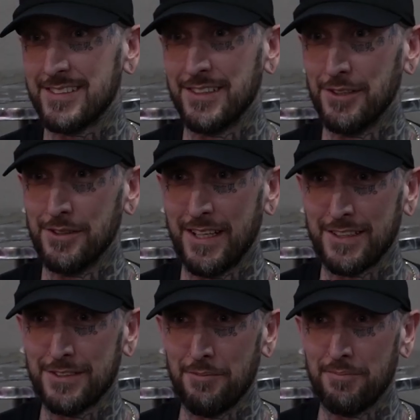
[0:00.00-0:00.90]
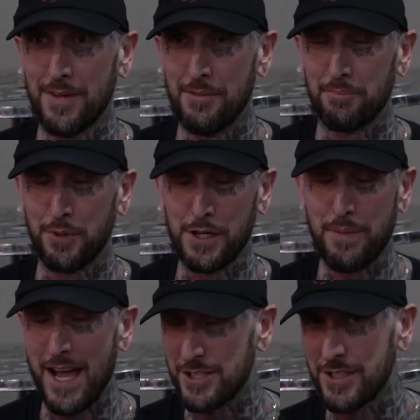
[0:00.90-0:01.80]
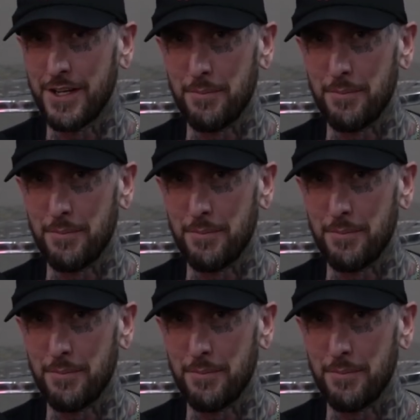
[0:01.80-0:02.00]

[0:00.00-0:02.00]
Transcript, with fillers: still like something I'm pretty passionate